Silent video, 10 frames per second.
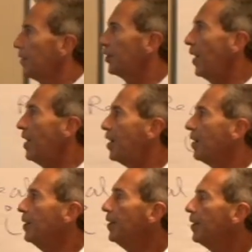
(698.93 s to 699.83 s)
The
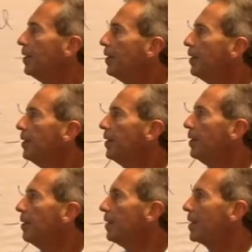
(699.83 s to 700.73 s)
second,
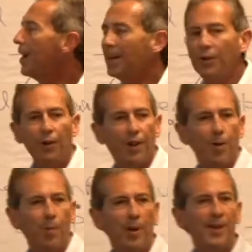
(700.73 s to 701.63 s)
again, not a
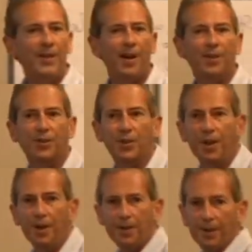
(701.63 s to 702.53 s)
complete
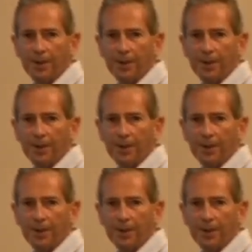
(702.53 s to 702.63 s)
answer,